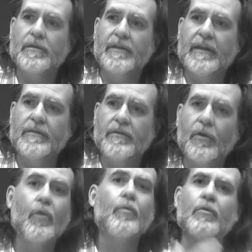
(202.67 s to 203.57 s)
then
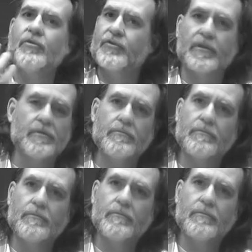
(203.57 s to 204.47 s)
the whole world's going
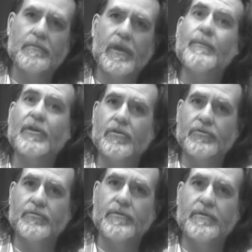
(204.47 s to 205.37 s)
to come
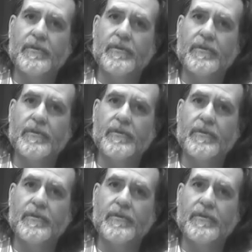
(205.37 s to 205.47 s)
unglued.